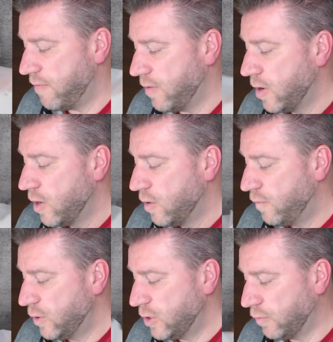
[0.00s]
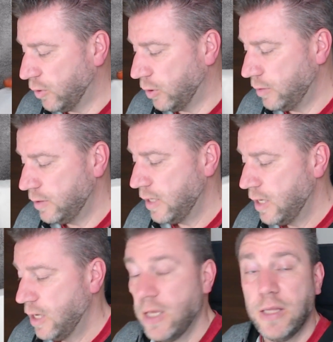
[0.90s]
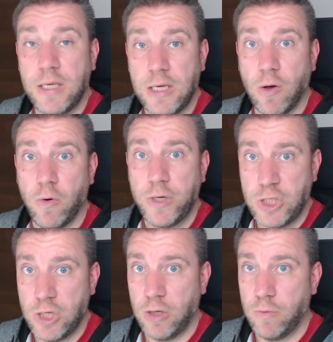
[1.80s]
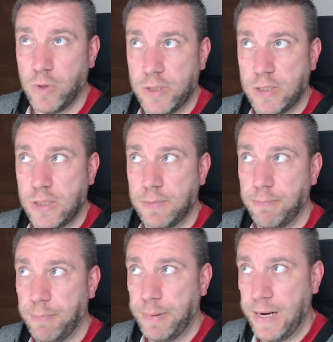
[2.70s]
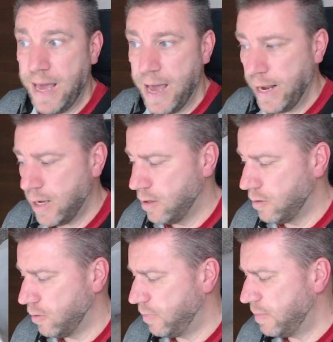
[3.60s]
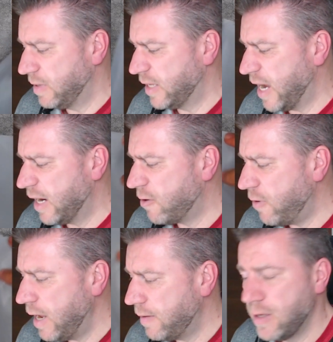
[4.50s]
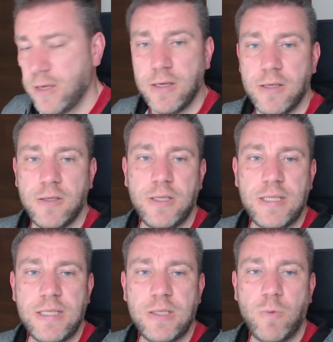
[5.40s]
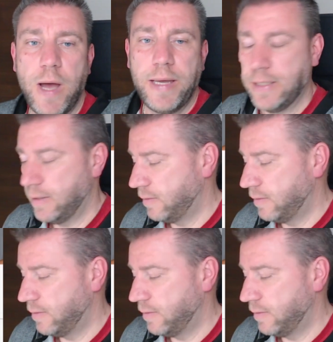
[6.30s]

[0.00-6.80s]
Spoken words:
First of all, the original was black or maybe dark gray, so this is white,